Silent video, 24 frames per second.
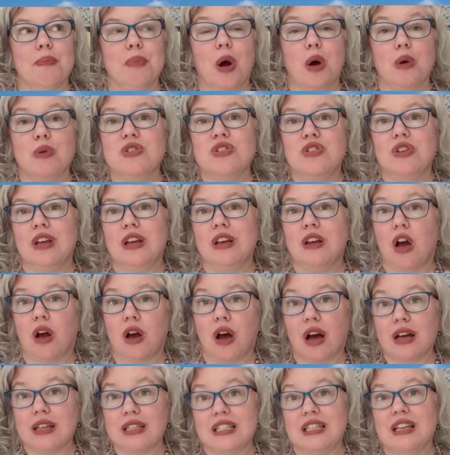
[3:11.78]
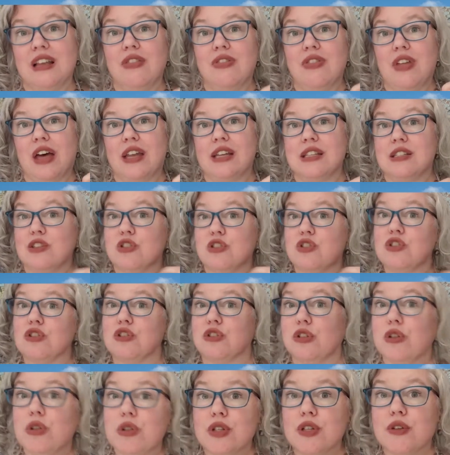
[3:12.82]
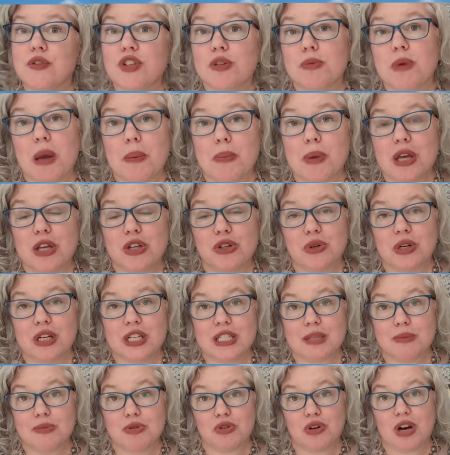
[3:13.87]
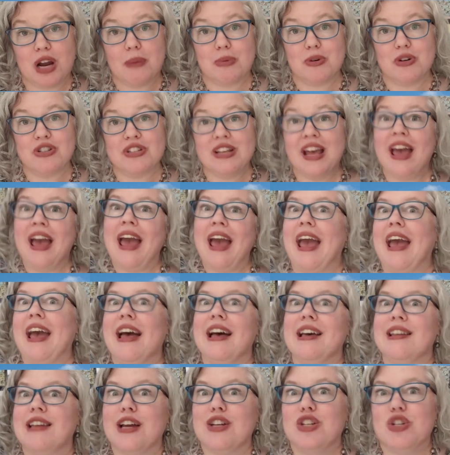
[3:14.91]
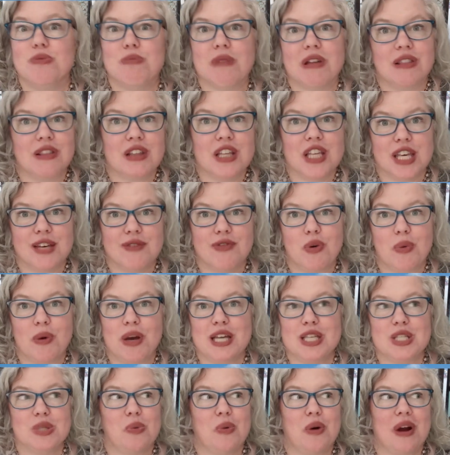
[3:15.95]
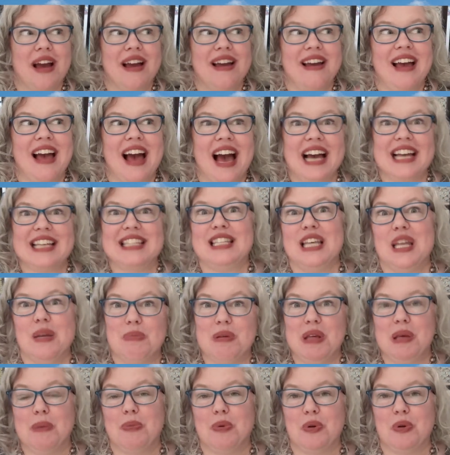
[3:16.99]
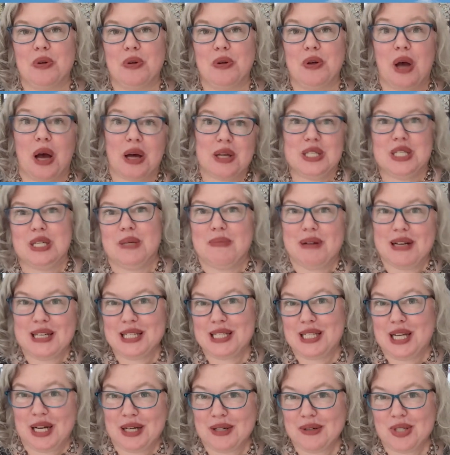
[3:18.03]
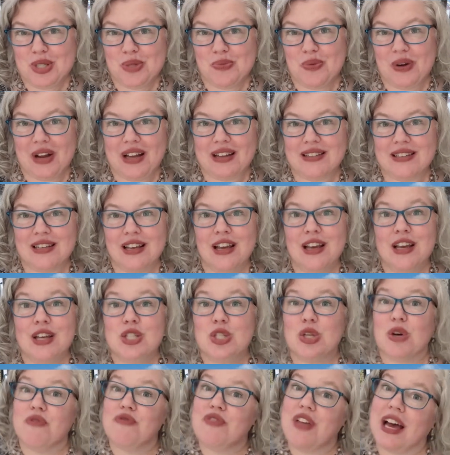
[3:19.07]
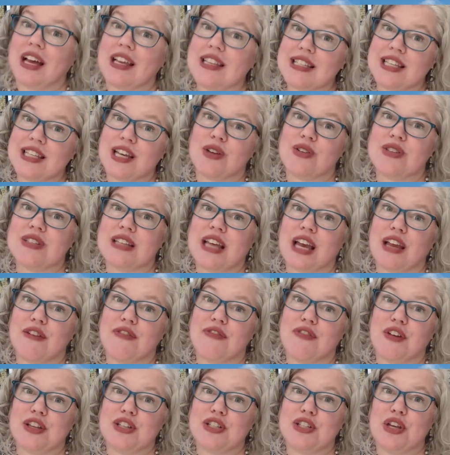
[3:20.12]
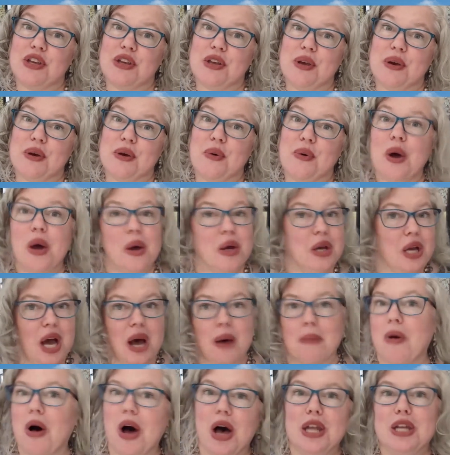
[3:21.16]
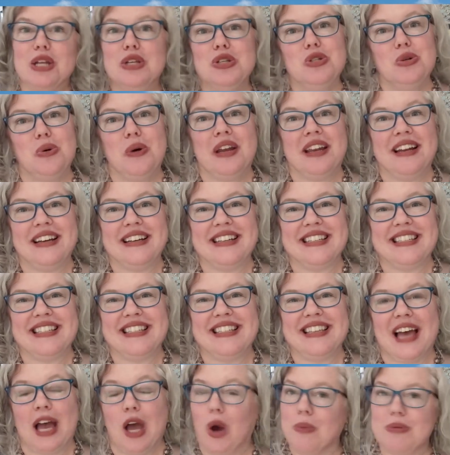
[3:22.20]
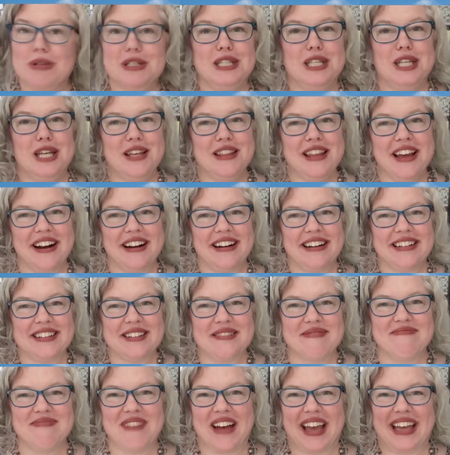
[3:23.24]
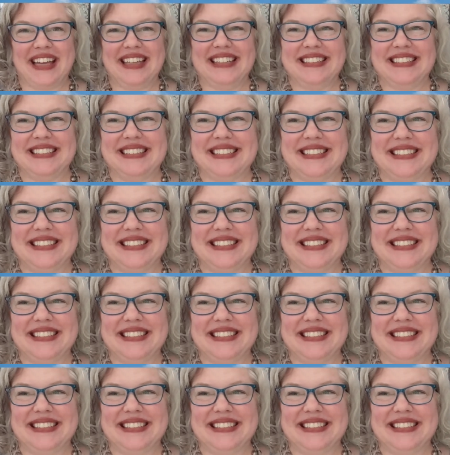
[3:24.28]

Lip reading: posting content that is exclusive to my Patreon subscribers, and I do monthly giveaways where I send people customized tarot spreads. So if that sounds like fun to you, come on and join us. I hope to see you there. Bye.